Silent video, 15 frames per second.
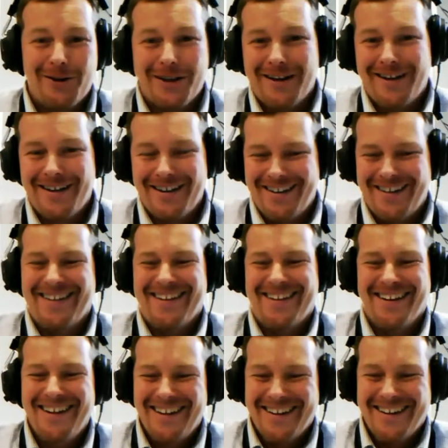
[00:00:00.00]
to
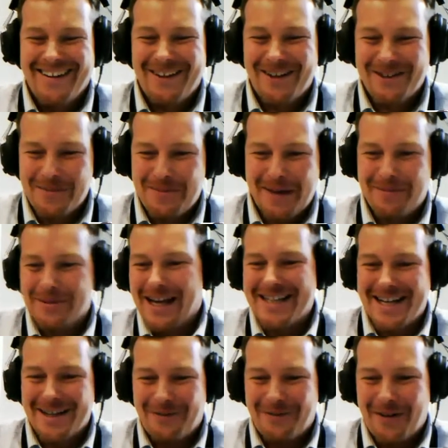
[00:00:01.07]
to be able to
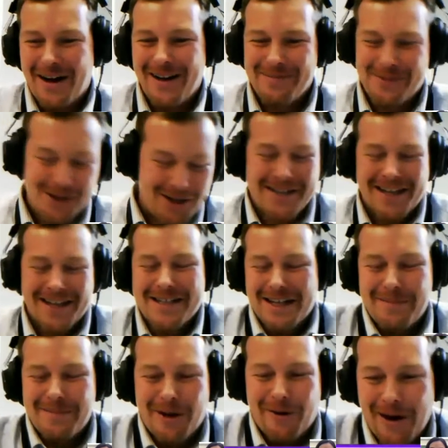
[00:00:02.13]
identify them. So it's going
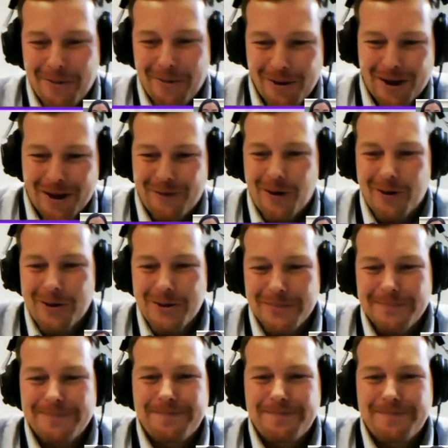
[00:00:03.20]
to be great. We're looking forward to it.